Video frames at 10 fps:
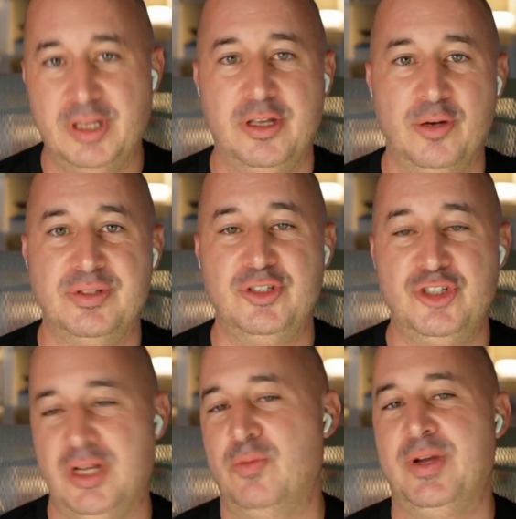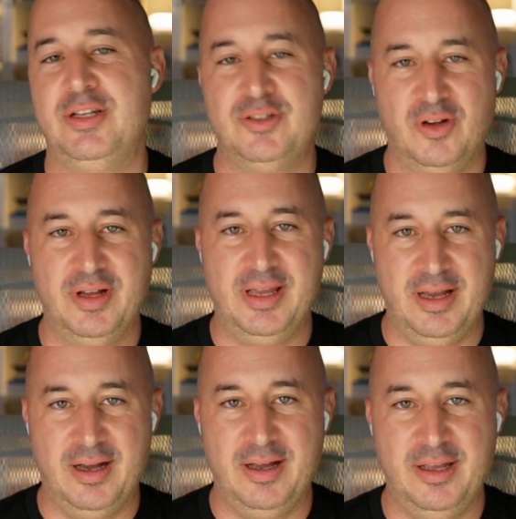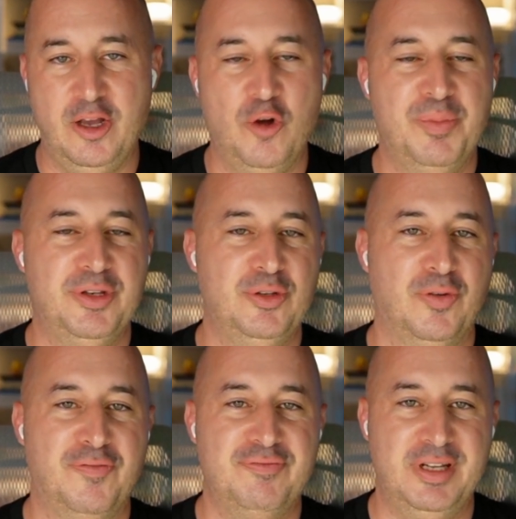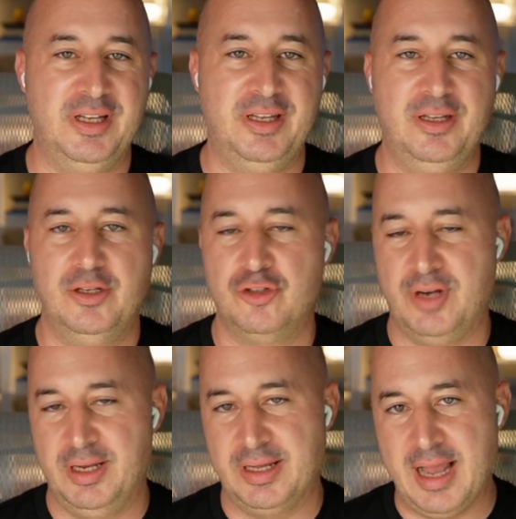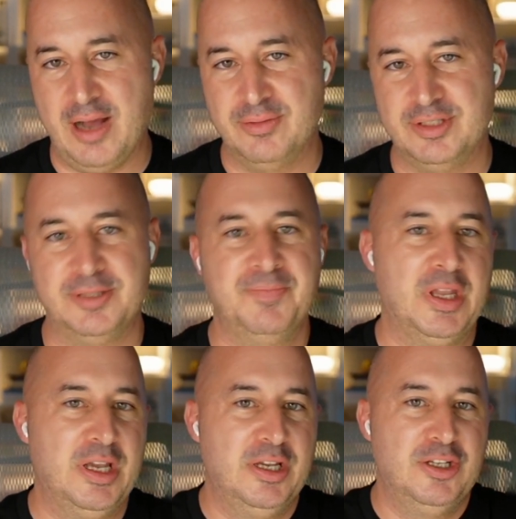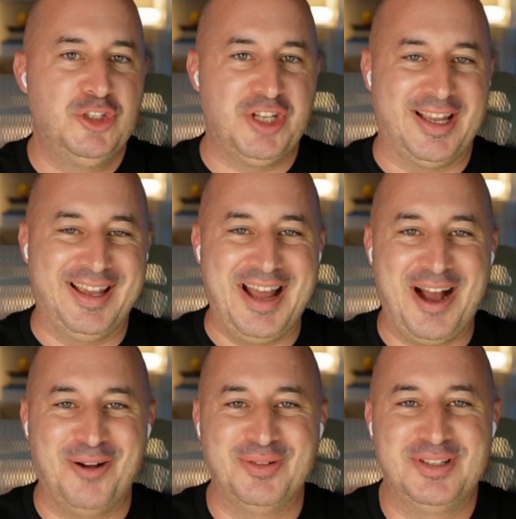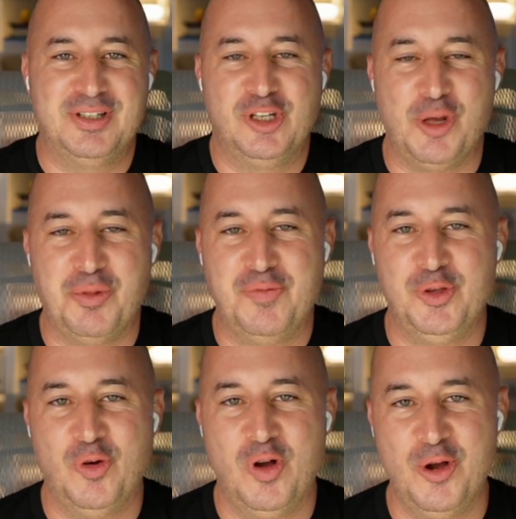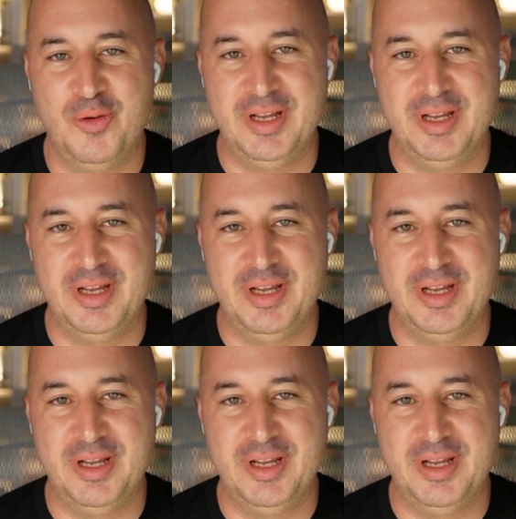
go to genway.ai, open your free trial account, check it out, go through your own